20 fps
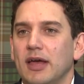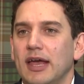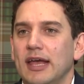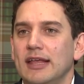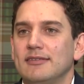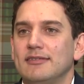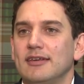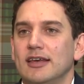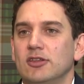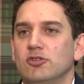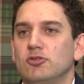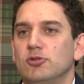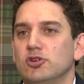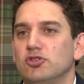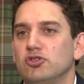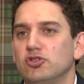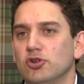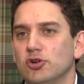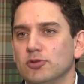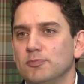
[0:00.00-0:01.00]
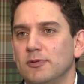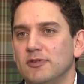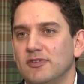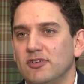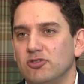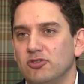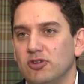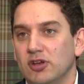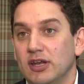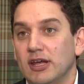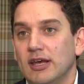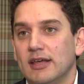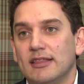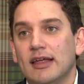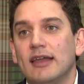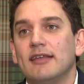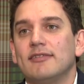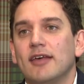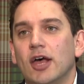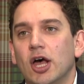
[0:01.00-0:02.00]
enter into a short position
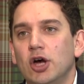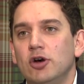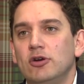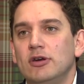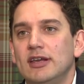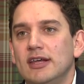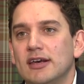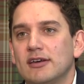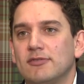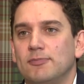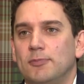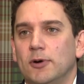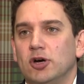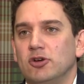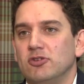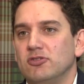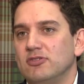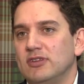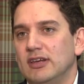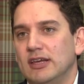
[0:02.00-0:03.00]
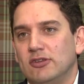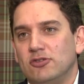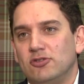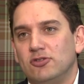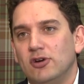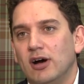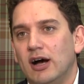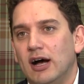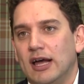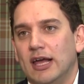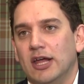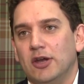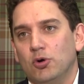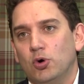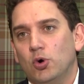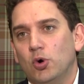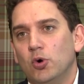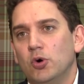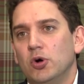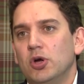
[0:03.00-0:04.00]
that is only exposed to iron
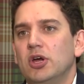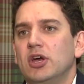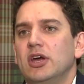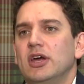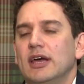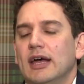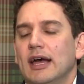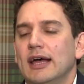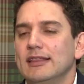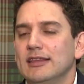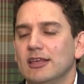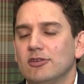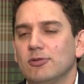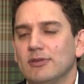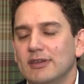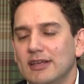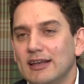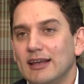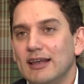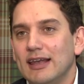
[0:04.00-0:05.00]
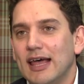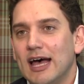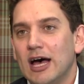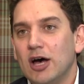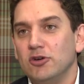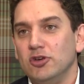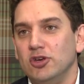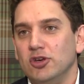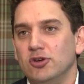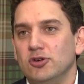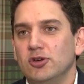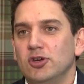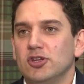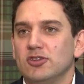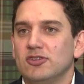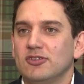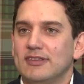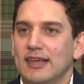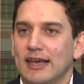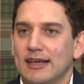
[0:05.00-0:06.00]
ore. And this will then allow you
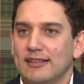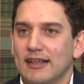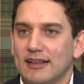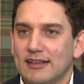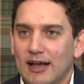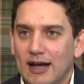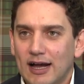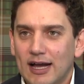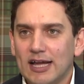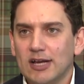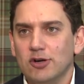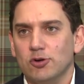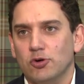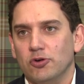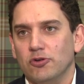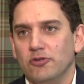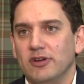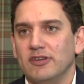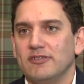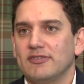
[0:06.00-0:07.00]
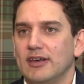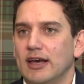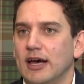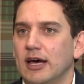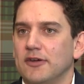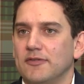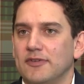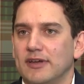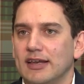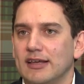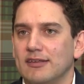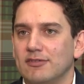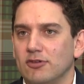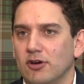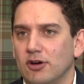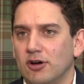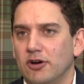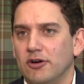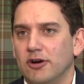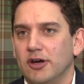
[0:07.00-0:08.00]
to take that iron ore risk out of an
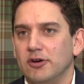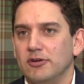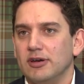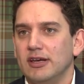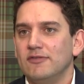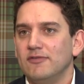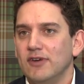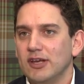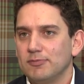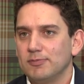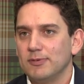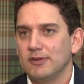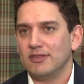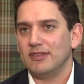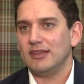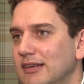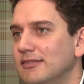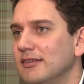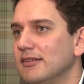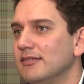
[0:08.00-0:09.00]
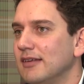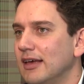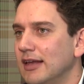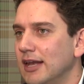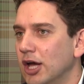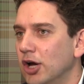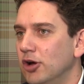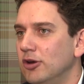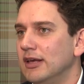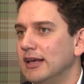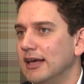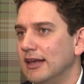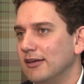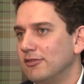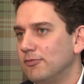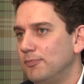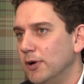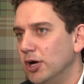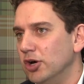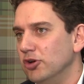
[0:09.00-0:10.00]
Exxaro investment thesis and only get
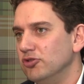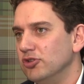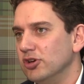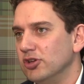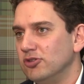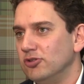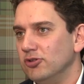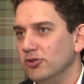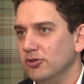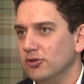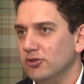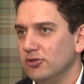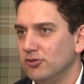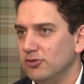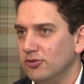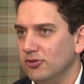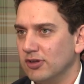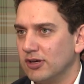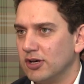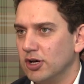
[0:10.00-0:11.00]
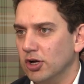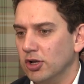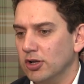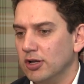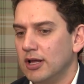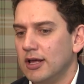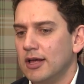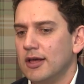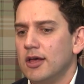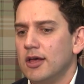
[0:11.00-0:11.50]
exposure to the coal